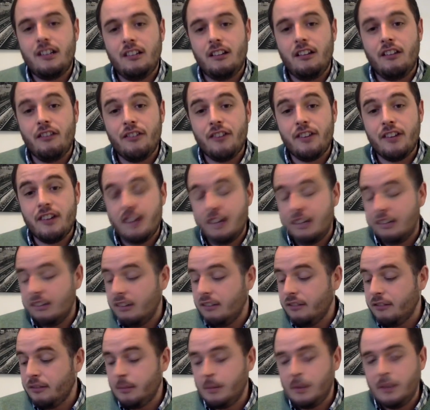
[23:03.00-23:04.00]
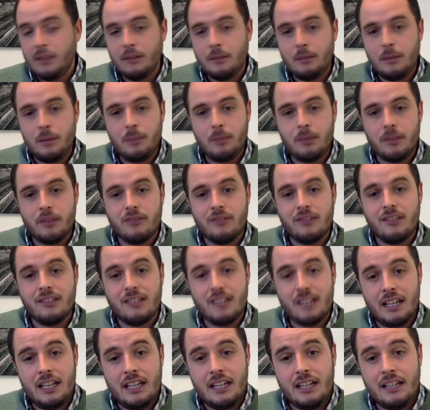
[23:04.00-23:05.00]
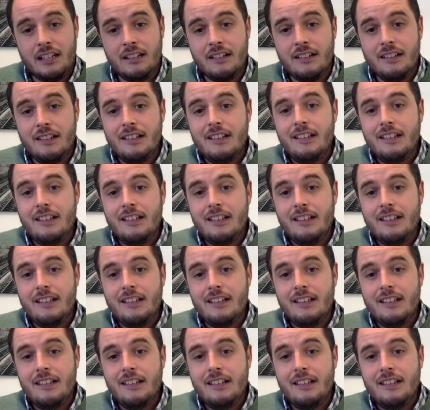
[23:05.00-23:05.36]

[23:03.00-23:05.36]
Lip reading: love it. I love speaking to people every day.